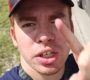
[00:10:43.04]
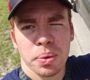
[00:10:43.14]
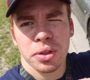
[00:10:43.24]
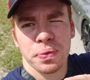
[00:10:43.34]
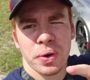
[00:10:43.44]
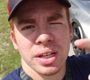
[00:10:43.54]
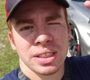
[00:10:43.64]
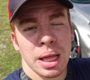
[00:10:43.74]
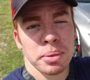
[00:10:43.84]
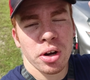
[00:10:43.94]
Share with your
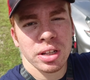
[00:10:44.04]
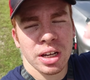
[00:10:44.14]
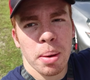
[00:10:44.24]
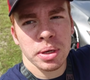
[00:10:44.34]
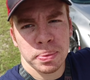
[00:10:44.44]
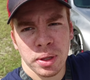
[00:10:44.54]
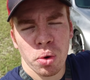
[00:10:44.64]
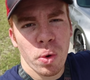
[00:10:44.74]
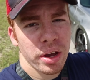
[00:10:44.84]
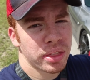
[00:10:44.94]
friends. Let me know in the comments
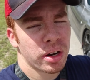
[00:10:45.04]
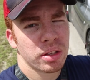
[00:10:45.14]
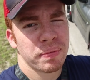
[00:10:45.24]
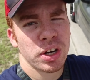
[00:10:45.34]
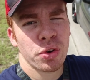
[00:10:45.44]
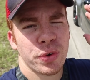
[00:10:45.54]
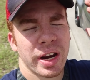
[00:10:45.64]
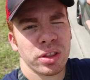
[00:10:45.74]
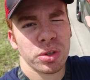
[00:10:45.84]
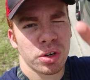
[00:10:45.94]
below what you thought of the video, if you're
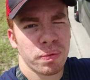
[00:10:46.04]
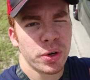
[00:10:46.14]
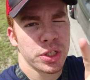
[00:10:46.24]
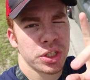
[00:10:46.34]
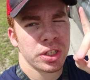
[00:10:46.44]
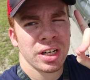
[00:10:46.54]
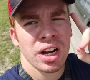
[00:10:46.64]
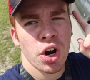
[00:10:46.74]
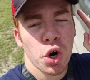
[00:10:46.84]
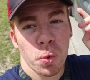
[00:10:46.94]
gonna do the conversion
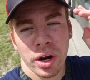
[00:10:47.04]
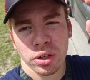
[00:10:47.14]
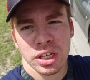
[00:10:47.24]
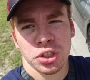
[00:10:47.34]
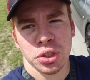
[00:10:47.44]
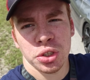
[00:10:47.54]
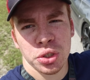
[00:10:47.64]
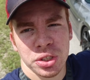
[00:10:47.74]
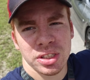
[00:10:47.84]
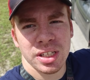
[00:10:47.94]
or what else I should do
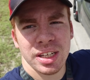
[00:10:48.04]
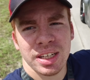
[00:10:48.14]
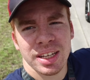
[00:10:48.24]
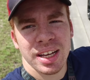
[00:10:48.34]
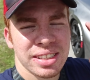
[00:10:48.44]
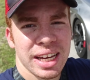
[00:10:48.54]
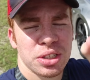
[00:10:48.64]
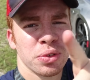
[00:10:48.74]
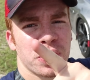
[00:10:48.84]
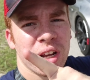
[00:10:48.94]
to the Z. Stay
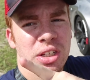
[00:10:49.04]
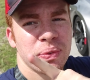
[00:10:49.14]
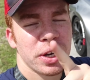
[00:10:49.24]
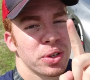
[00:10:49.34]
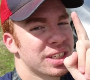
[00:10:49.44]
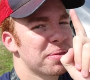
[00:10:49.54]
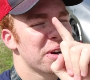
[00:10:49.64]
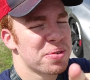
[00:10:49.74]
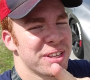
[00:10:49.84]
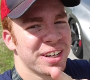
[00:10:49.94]
tuned for next video. It's gonna
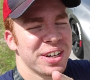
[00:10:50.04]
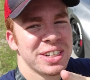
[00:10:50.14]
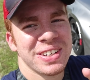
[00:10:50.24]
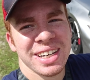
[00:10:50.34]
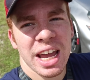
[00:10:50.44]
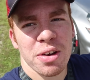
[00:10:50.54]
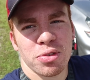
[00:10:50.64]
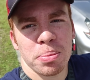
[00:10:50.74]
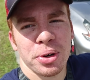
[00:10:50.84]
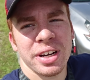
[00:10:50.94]
be a really good one. And
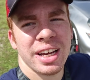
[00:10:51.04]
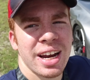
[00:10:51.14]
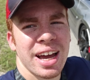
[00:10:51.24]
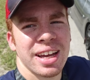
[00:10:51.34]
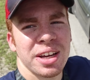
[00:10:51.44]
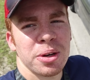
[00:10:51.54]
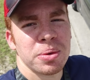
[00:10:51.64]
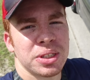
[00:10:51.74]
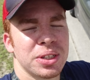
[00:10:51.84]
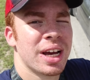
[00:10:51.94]
from Brittany and I,
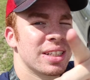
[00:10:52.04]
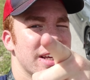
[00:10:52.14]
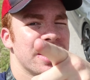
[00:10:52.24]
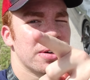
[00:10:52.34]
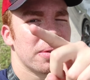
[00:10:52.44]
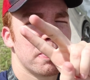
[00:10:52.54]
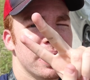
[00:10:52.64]
we'll see you guys later.